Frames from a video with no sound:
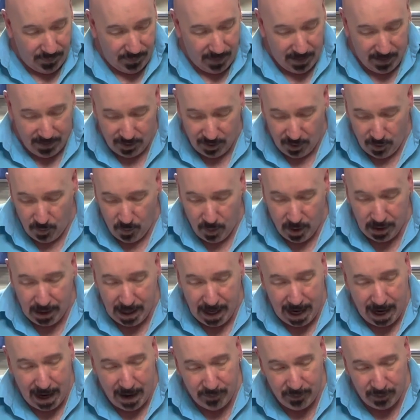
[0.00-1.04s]
So
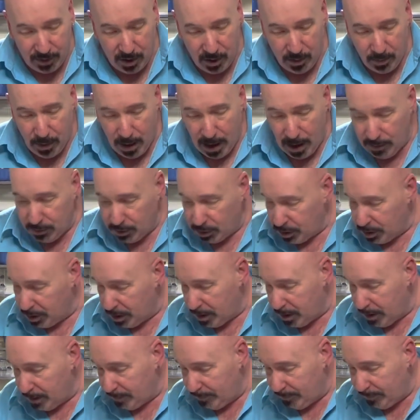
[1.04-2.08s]
1.5 of your brown
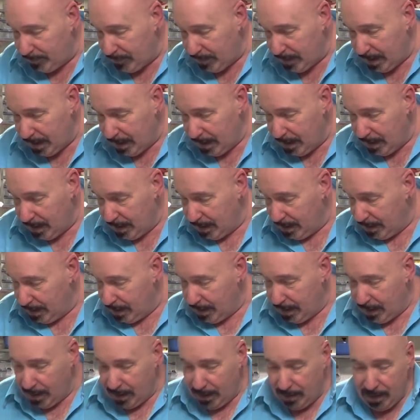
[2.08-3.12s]
sugar,
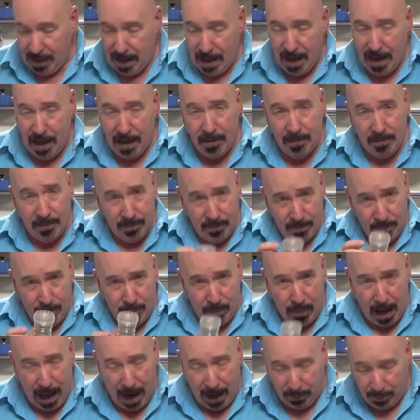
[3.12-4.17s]
and then
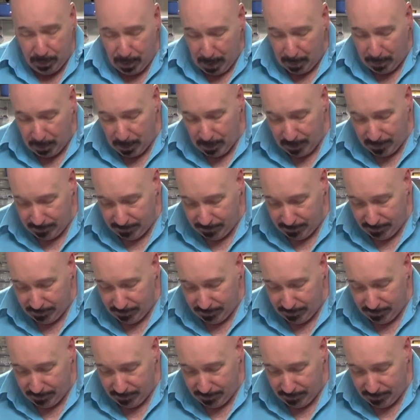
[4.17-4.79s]
black pepper.